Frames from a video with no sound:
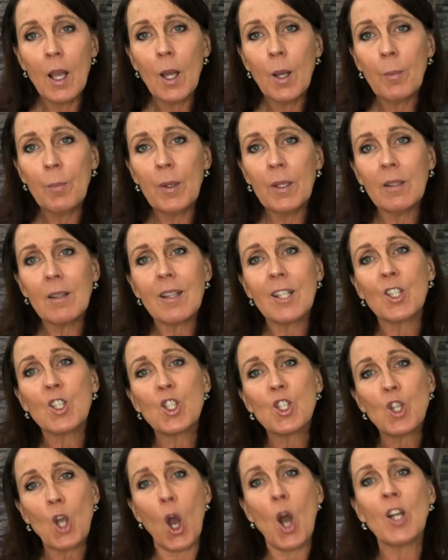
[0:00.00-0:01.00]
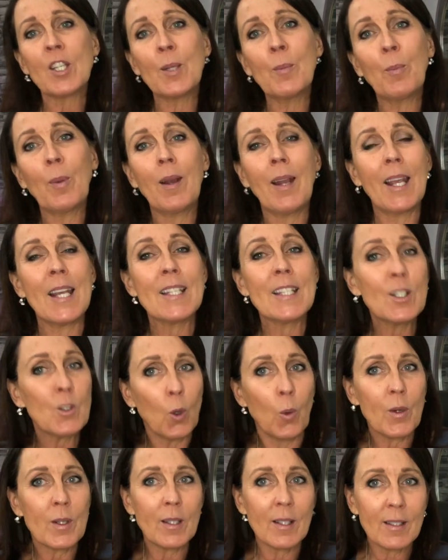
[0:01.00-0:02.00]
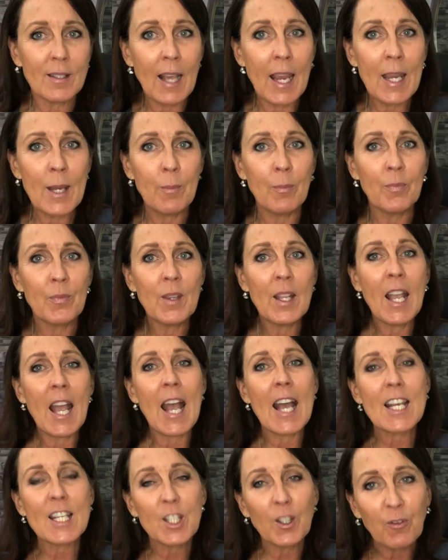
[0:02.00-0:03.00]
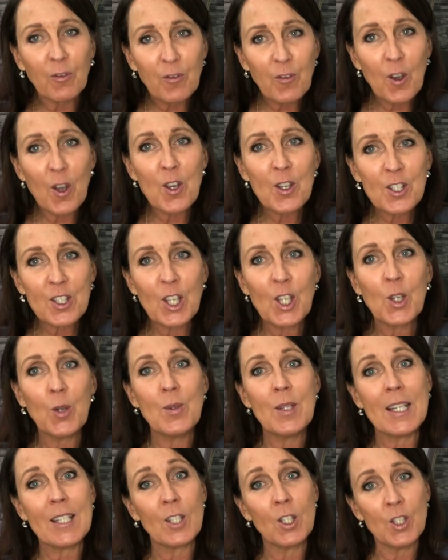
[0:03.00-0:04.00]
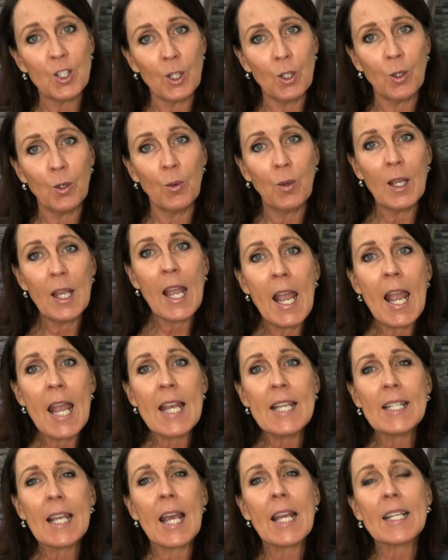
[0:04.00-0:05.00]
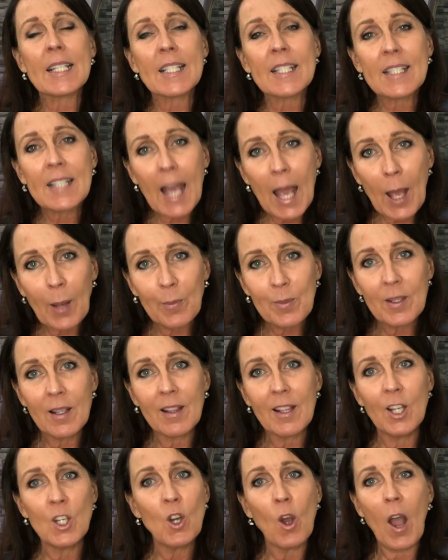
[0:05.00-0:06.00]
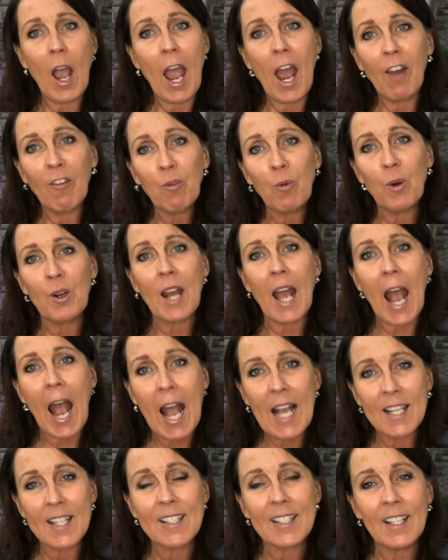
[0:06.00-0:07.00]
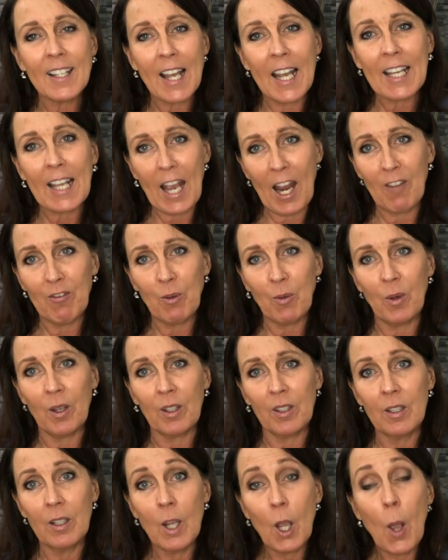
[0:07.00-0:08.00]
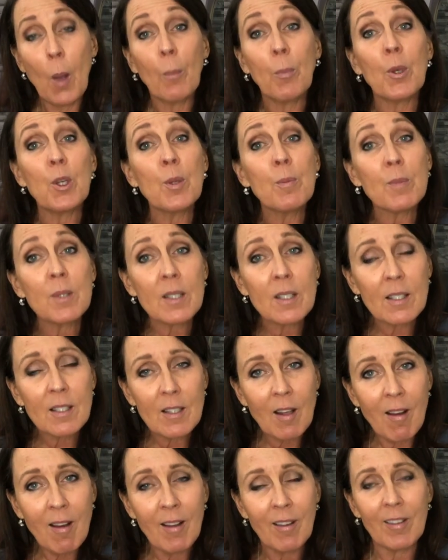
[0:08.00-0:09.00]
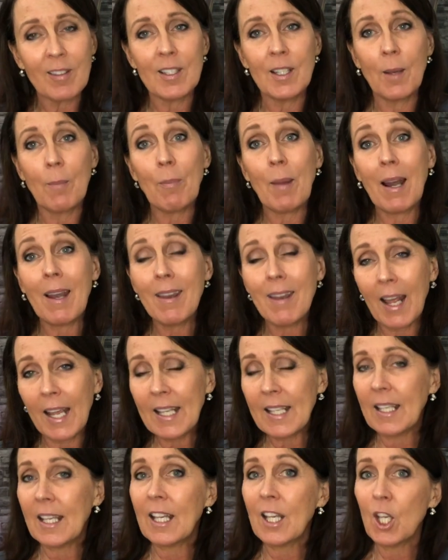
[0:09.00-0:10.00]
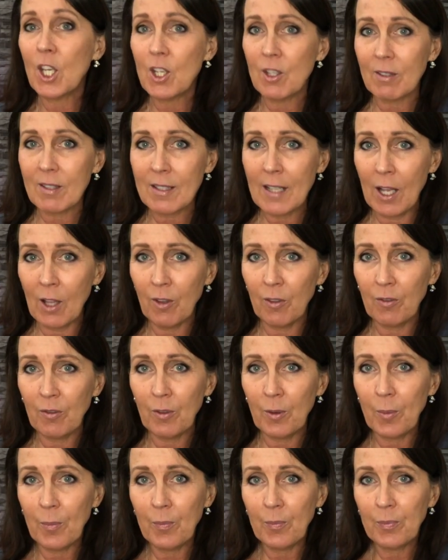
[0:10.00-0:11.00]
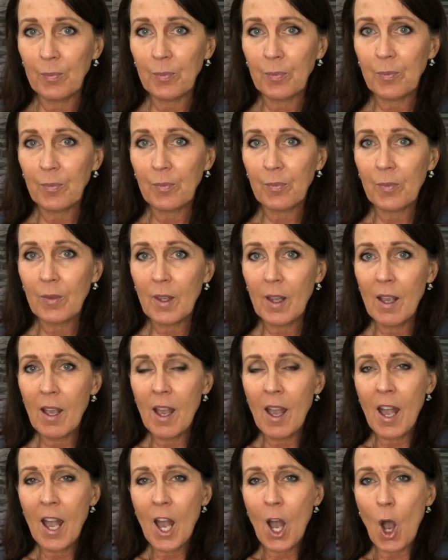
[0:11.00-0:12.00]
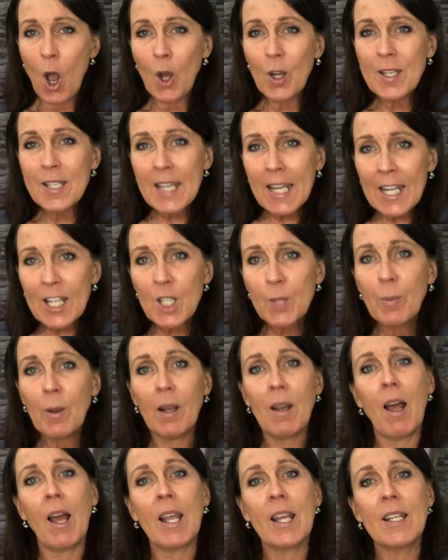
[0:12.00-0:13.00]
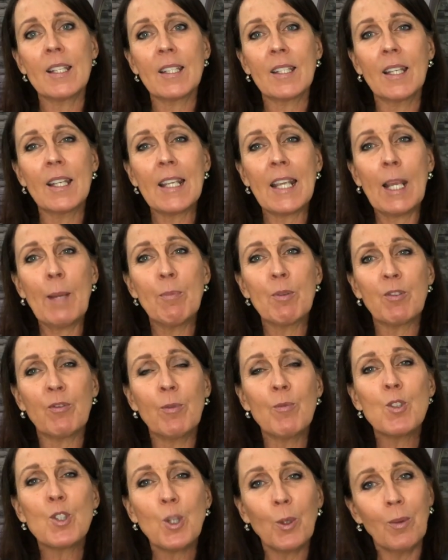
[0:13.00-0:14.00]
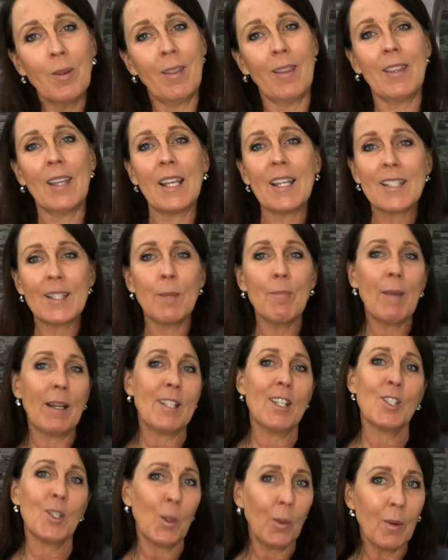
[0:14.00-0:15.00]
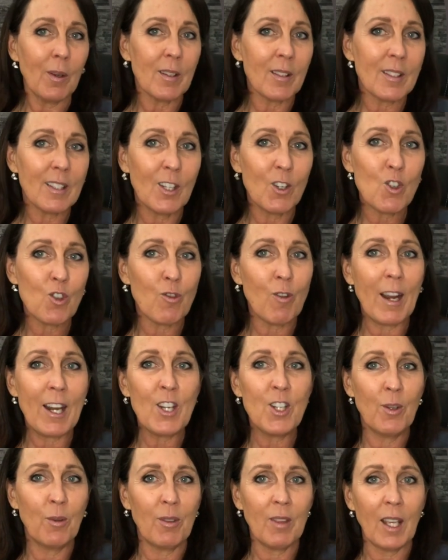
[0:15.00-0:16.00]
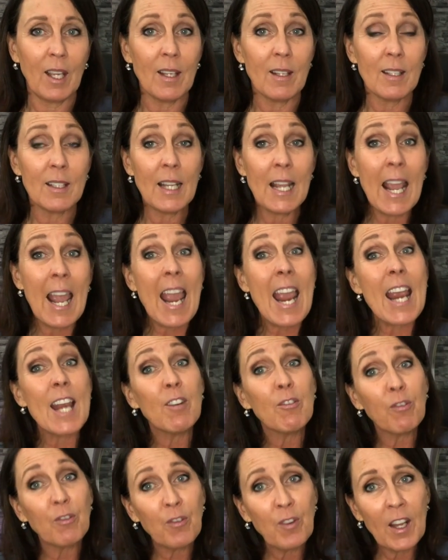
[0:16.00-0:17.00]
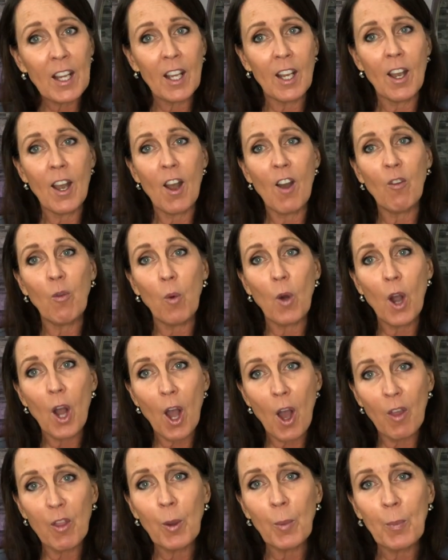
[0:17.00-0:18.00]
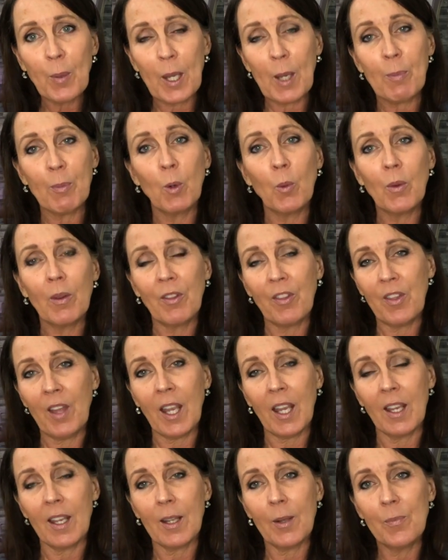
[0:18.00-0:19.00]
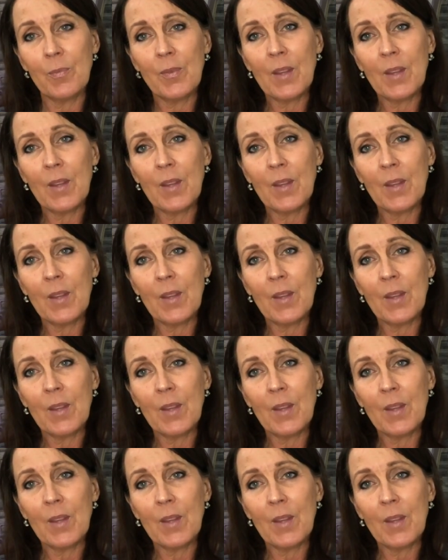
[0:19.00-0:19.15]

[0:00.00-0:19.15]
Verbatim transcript: But the starting place is always the same, as the first thing you need to do is accept that not everyone has to like everyone, but you must start by liking yourself. Our need to be liked can keep us from doing things that matter to us and trying new things in fear of what other people will think.